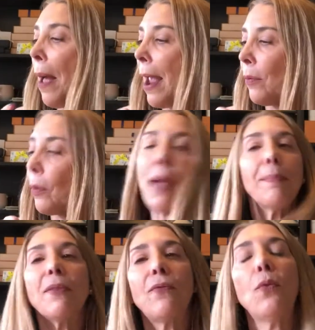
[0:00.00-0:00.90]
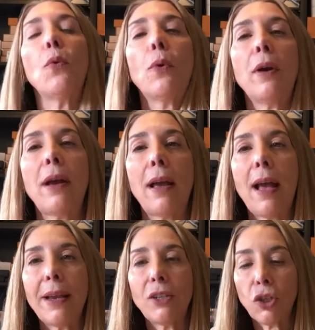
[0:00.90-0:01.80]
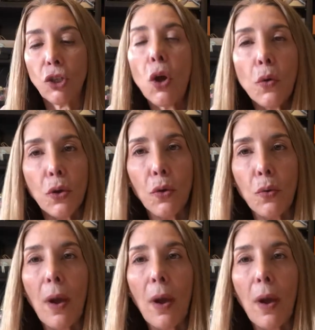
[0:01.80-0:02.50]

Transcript: And right before I show you,